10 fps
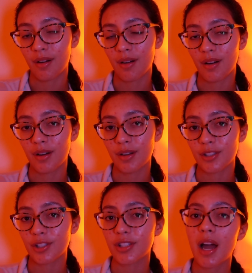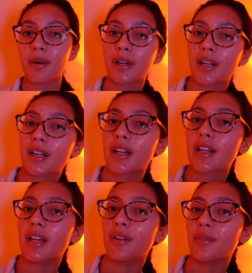all
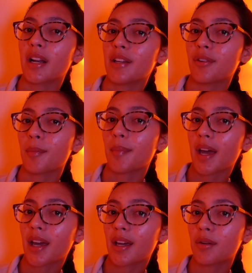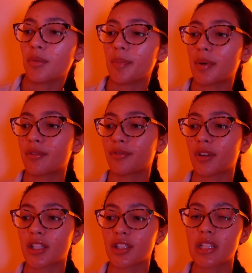showered and ready for bed. We put
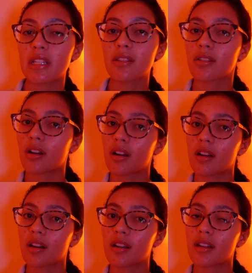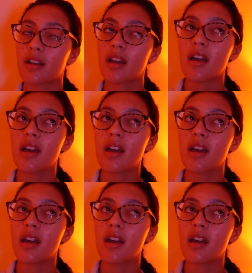fresh sheets on.